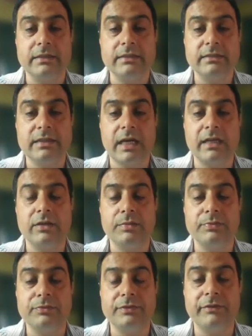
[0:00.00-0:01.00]
This kind
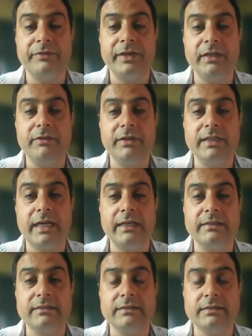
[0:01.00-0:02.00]
of the field work that
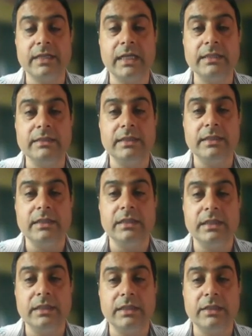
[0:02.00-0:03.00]
is done
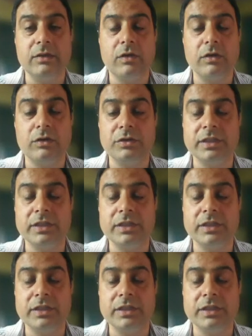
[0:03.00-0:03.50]
in order to